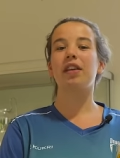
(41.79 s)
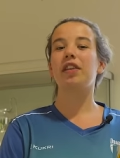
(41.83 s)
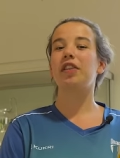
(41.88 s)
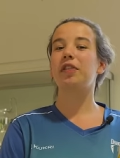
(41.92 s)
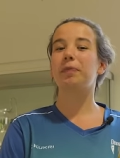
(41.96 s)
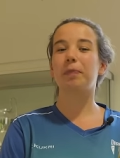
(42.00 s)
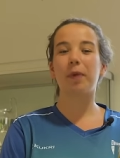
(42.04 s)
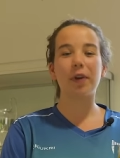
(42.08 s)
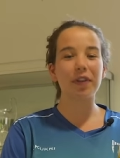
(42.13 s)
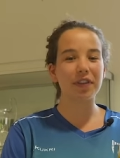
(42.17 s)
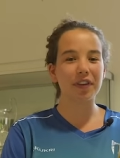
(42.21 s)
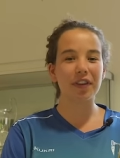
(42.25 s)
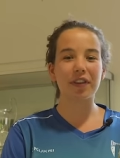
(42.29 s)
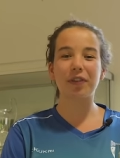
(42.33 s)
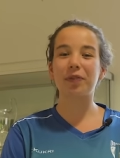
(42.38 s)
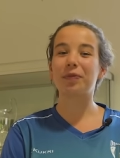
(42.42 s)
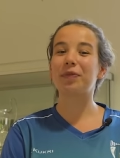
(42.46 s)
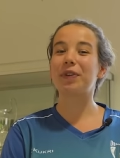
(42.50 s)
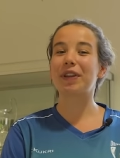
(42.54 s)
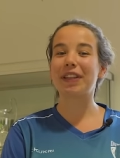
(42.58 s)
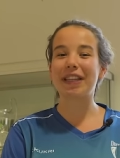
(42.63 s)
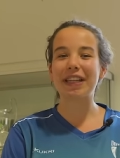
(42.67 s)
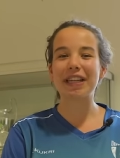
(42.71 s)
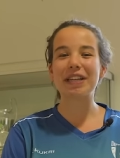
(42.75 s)
Sports is
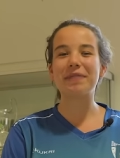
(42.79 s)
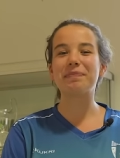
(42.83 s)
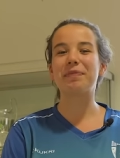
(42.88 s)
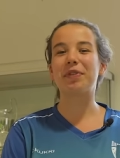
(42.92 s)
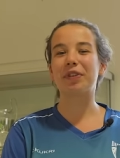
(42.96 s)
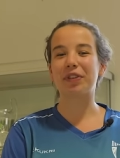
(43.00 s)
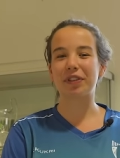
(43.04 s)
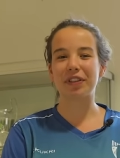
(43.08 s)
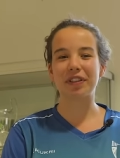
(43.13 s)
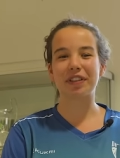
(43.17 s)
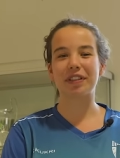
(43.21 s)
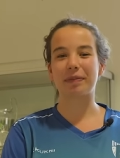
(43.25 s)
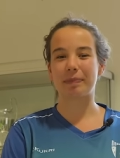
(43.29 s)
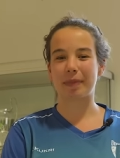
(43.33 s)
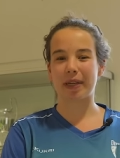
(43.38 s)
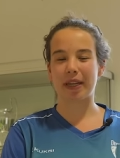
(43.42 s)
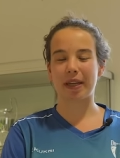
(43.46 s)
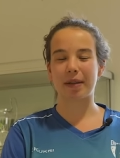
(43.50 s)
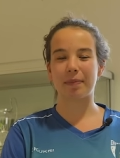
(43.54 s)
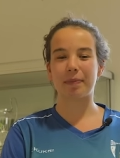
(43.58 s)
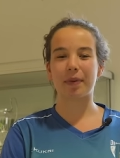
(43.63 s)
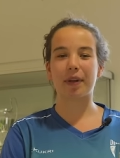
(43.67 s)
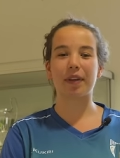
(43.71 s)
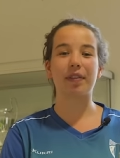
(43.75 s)
really important to
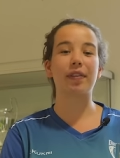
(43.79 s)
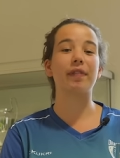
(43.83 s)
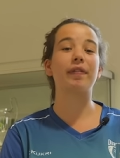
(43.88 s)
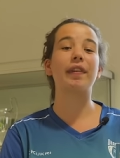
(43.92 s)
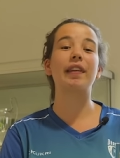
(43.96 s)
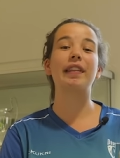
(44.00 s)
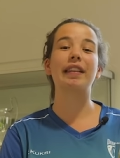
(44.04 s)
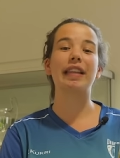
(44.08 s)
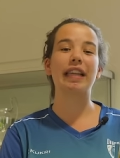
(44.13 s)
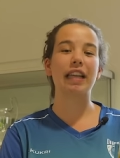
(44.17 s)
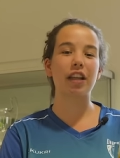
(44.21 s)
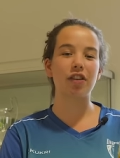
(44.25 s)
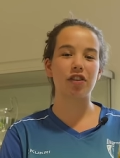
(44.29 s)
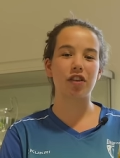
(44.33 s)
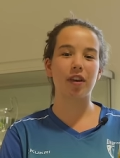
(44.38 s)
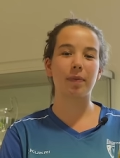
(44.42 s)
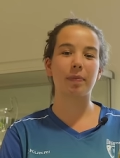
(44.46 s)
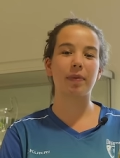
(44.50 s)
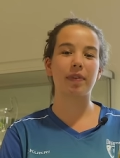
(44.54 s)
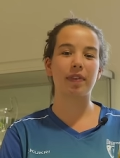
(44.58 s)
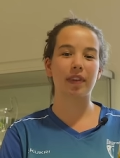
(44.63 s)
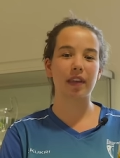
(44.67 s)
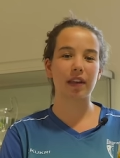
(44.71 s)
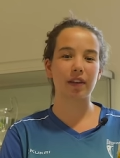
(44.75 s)
me because of the
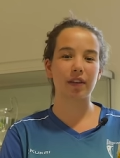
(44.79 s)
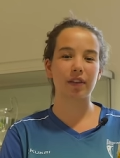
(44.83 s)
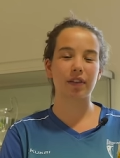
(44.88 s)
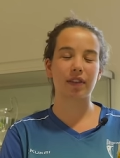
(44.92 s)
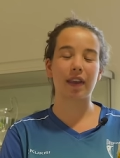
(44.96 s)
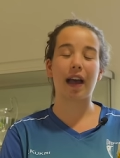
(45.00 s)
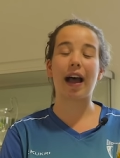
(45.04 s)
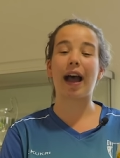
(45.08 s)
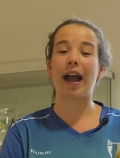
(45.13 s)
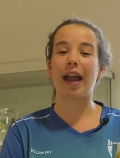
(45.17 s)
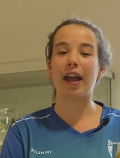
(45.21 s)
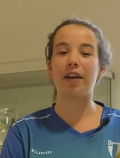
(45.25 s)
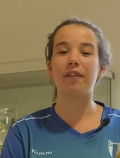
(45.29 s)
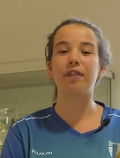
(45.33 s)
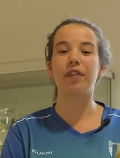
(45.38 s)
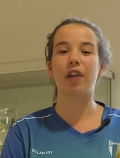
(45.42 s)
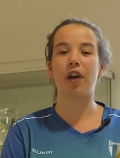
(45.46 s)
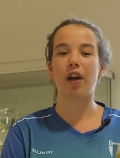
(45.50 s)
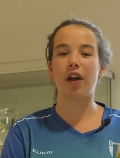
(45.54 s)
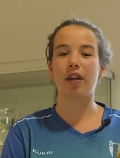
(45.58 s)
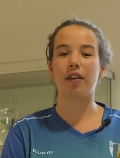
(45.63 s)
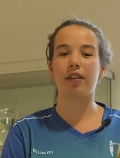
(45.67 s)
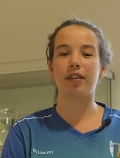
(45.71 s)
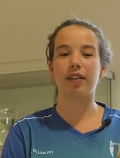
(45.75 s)
leadership skills that I have
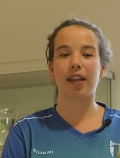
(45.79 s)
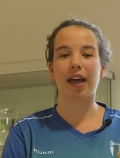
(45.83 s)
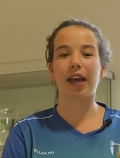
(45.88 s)
learned